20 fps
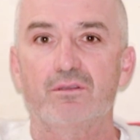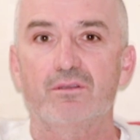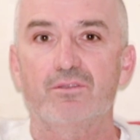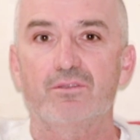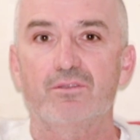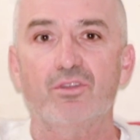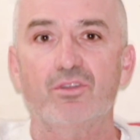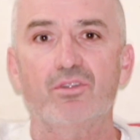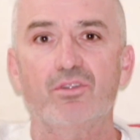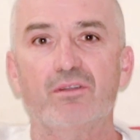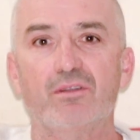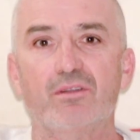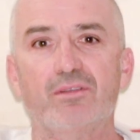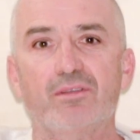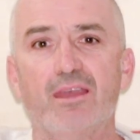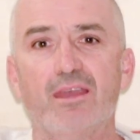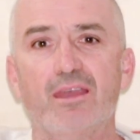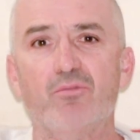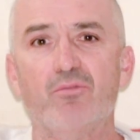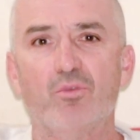So if
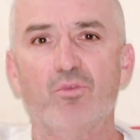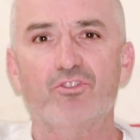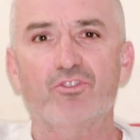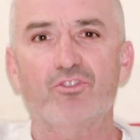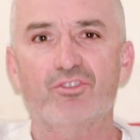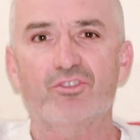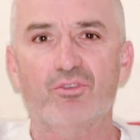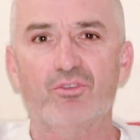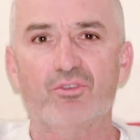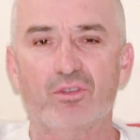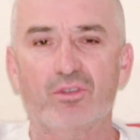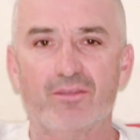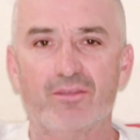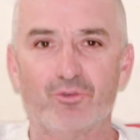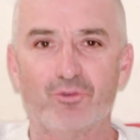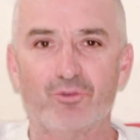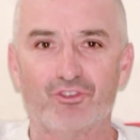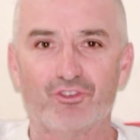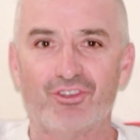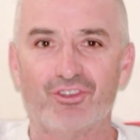you haven't watched it, or you haven't
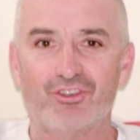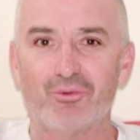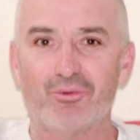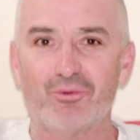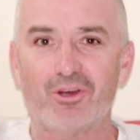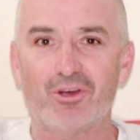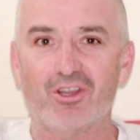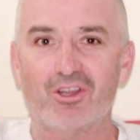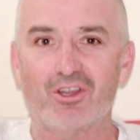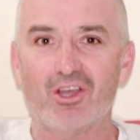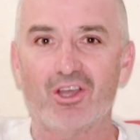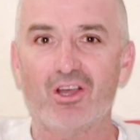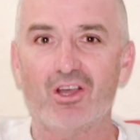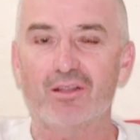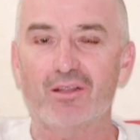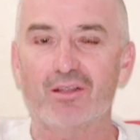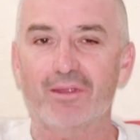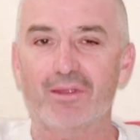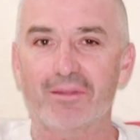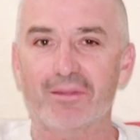watched it in a while, I
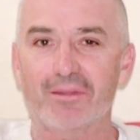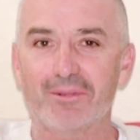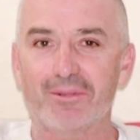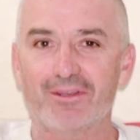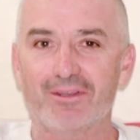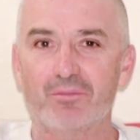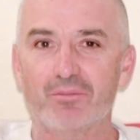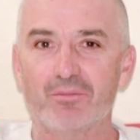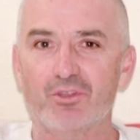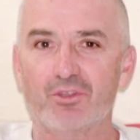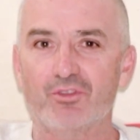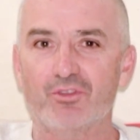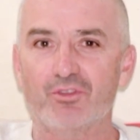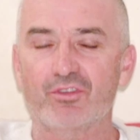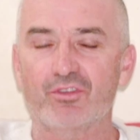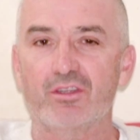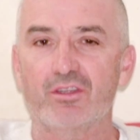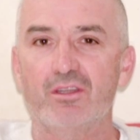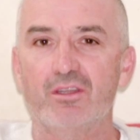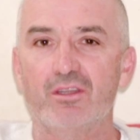highly recommend it, because
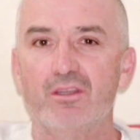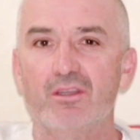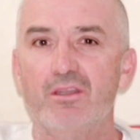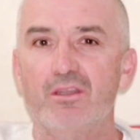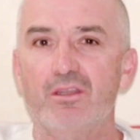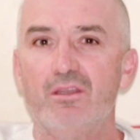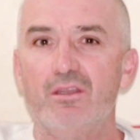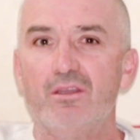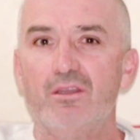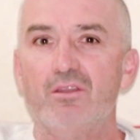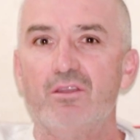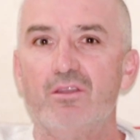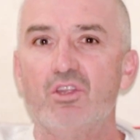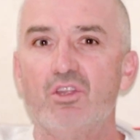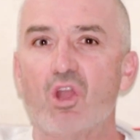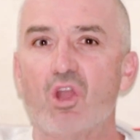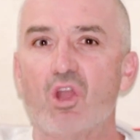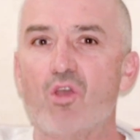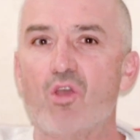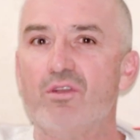
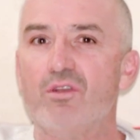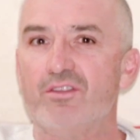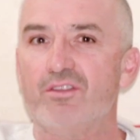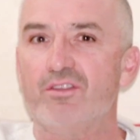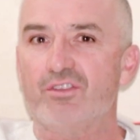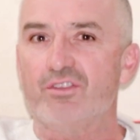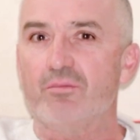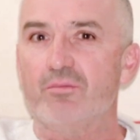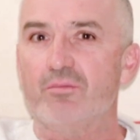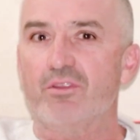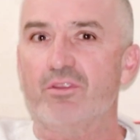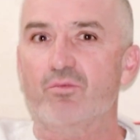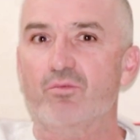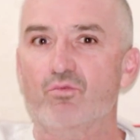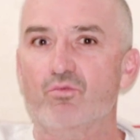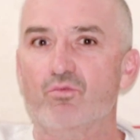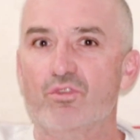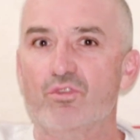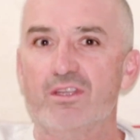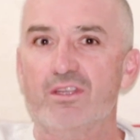only somebody that
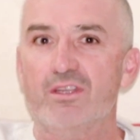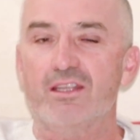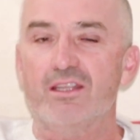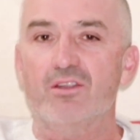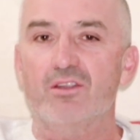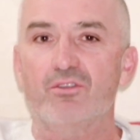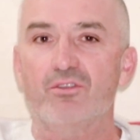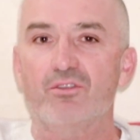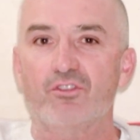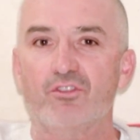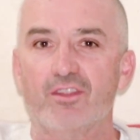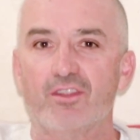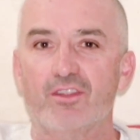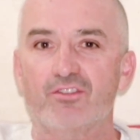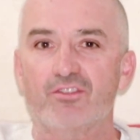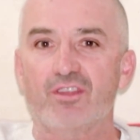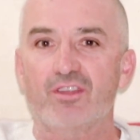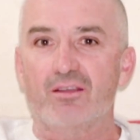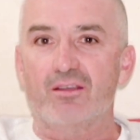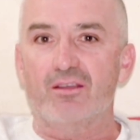really knows their
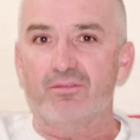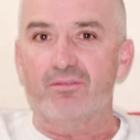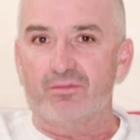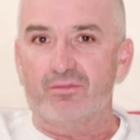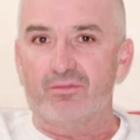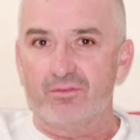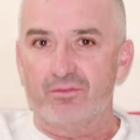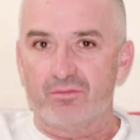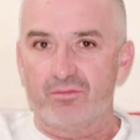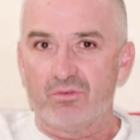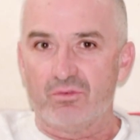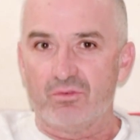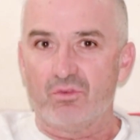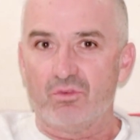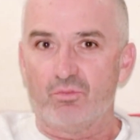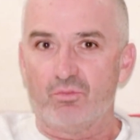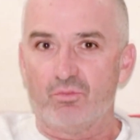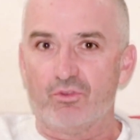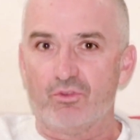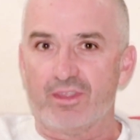stuff
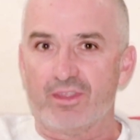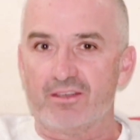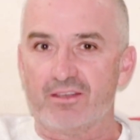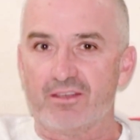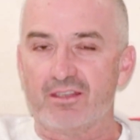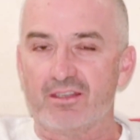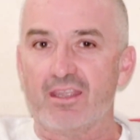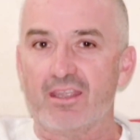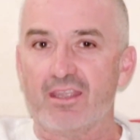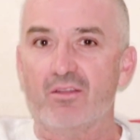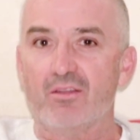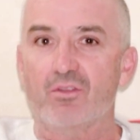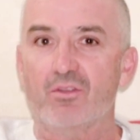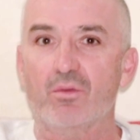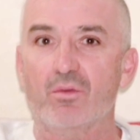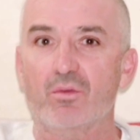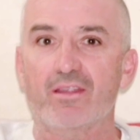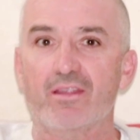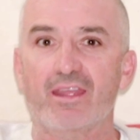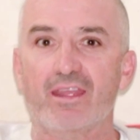could put that together in the
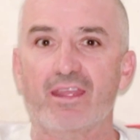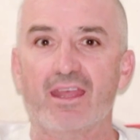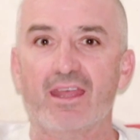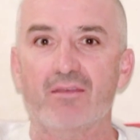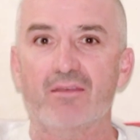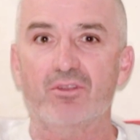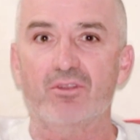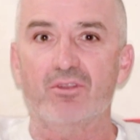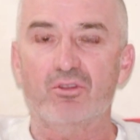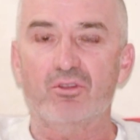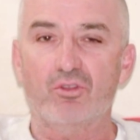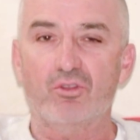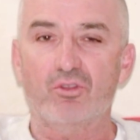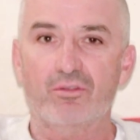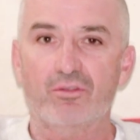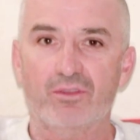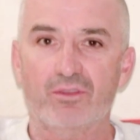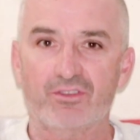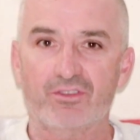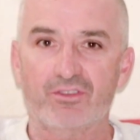way they have. And a lot
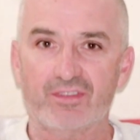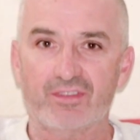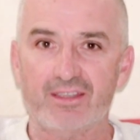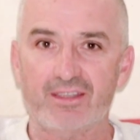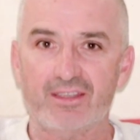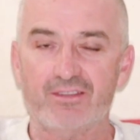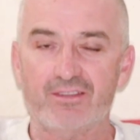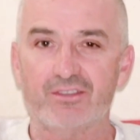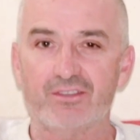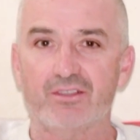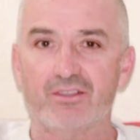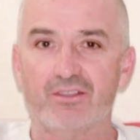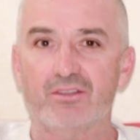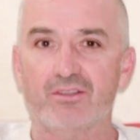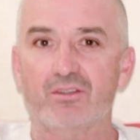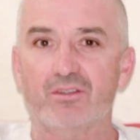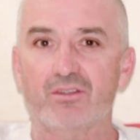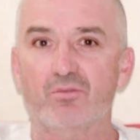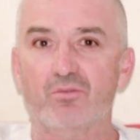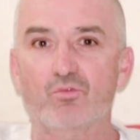of the scenes in it
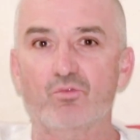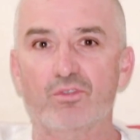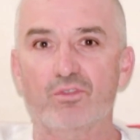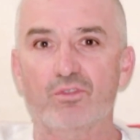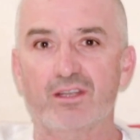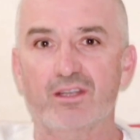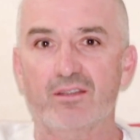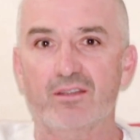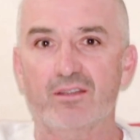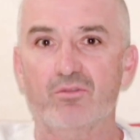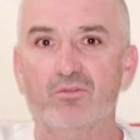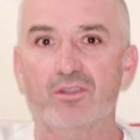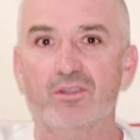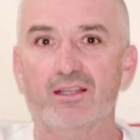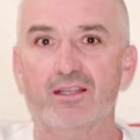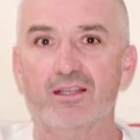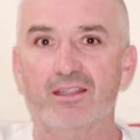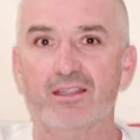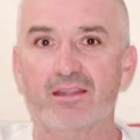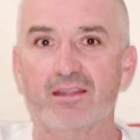are really,
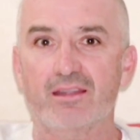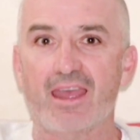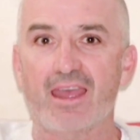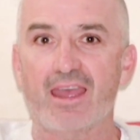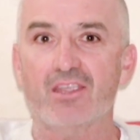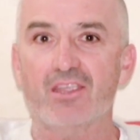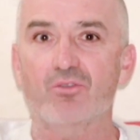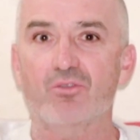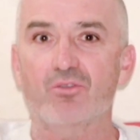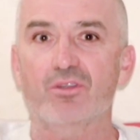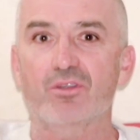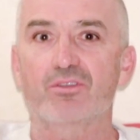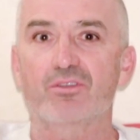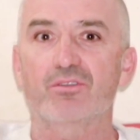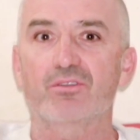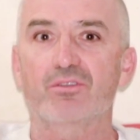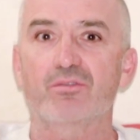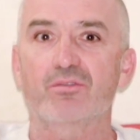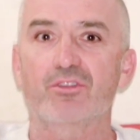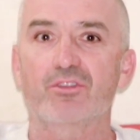really accurate
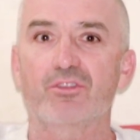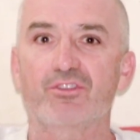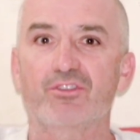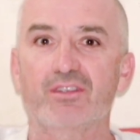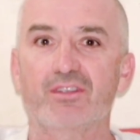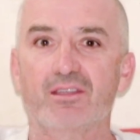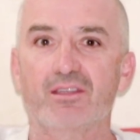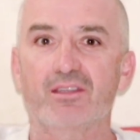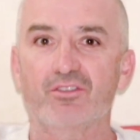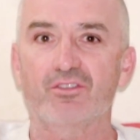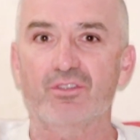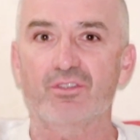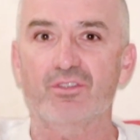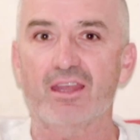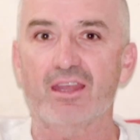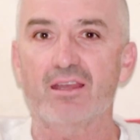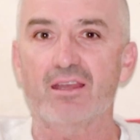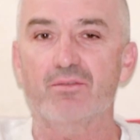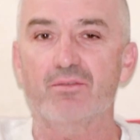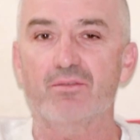of the seeings you
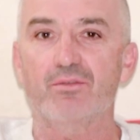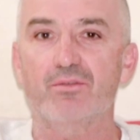have